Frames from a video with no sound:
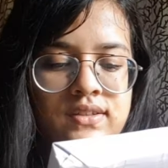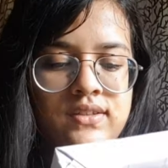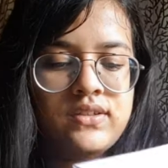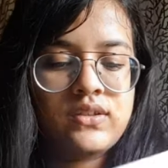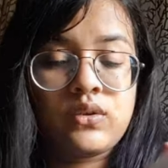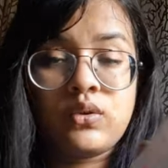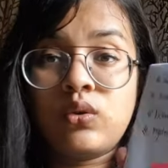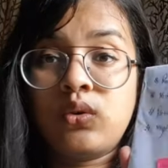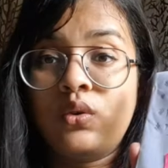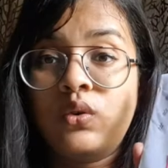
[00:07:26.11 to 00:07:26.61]

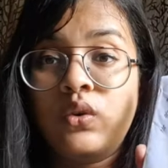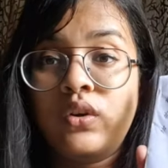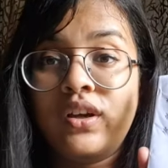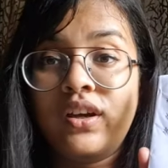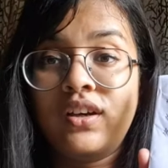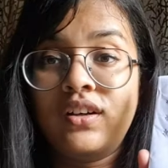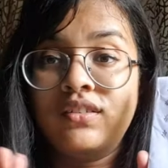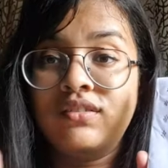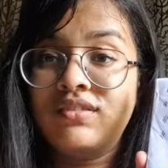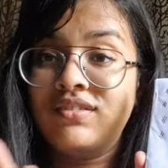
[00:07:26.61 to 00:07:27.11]
so
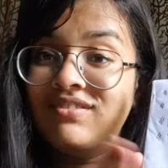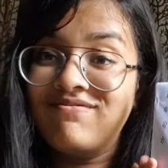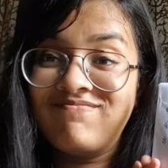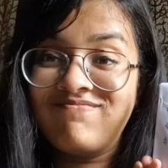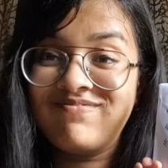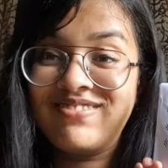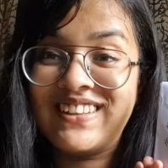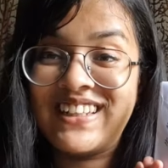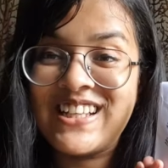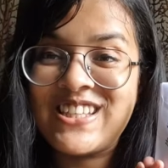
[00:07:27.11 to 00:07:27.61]
yeah
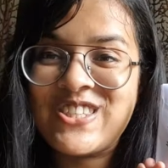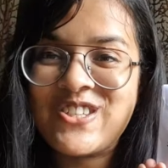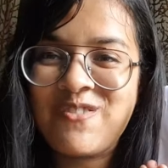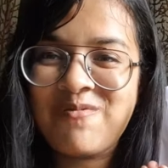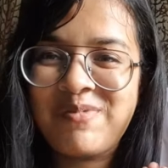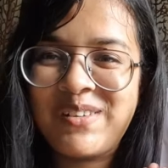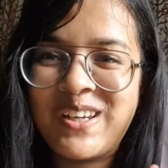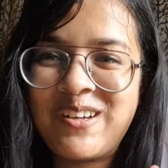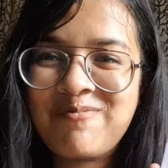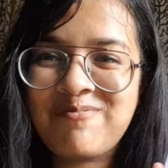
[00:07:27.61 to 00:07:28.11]
let's
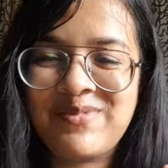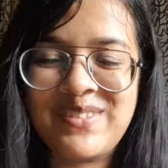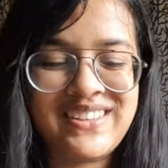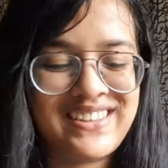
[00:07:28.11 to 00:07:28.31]
open up